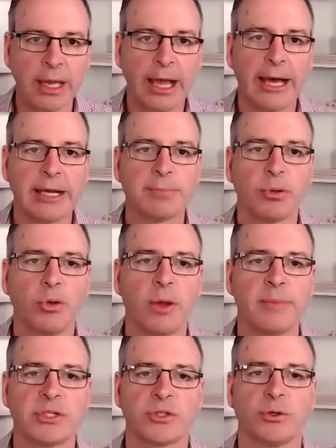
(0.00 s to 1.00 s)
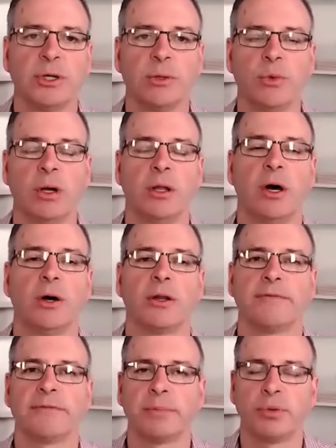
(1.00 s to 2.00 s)
Unemployment story, well, hot
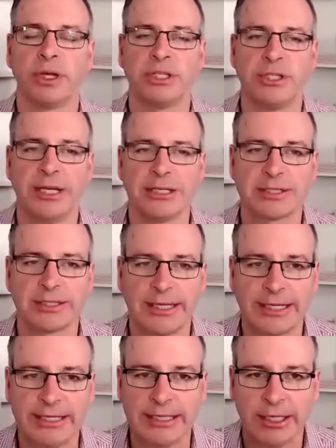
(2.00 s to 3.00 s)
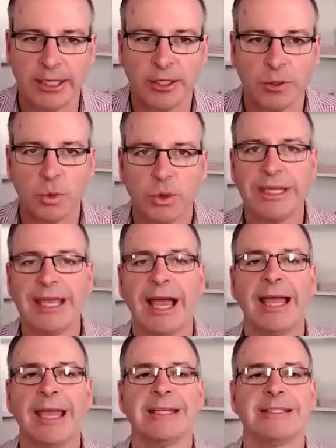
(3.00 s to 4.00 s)
off the press yesterday were the
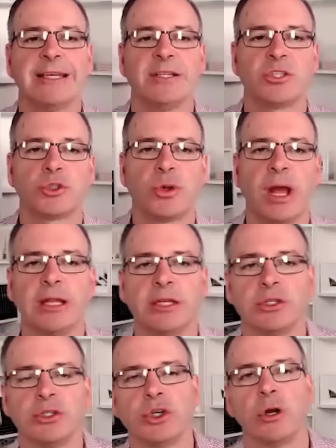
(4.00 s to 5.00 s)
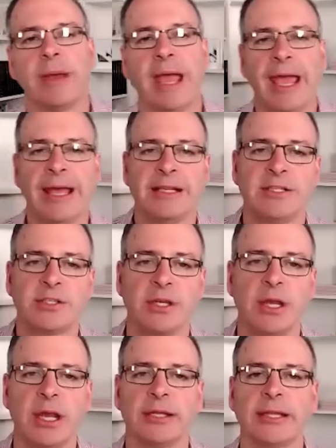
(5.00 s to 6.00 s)
ANZ Australian job ads.
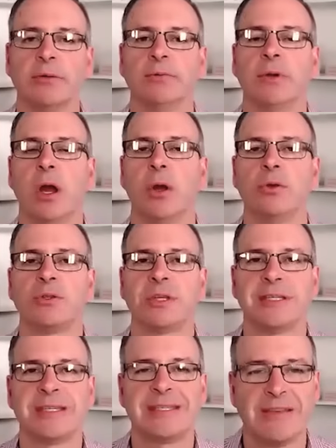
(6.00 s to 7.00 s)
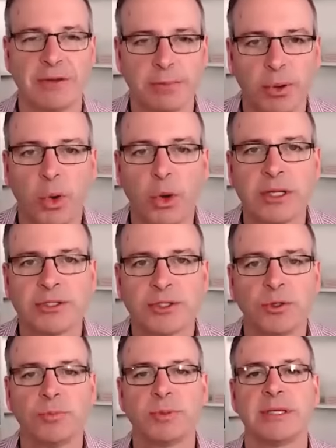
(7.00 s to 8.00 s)
They rose
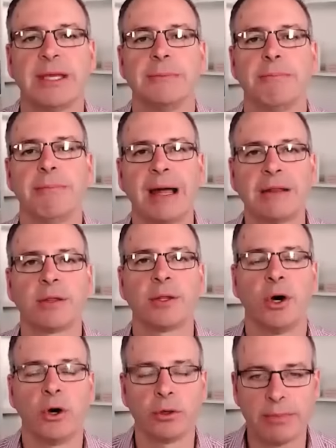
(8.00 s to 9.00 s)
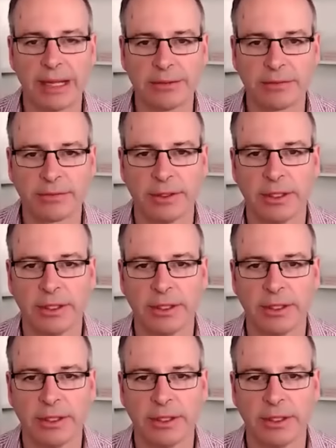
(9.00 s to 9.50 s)
7.2% month on month